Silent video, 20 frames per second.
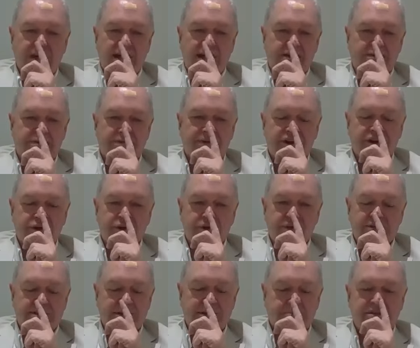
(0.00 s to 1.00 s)
we
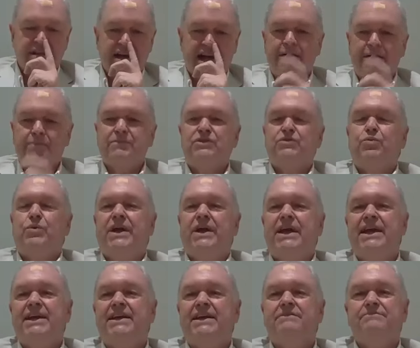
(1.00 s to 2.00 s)
feel sometimes
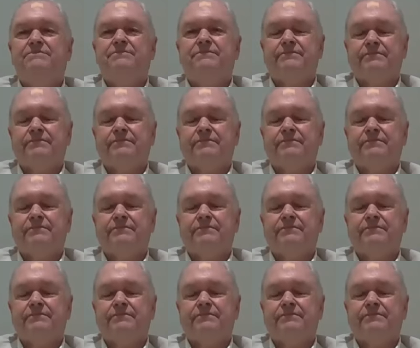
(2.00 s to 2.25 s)
we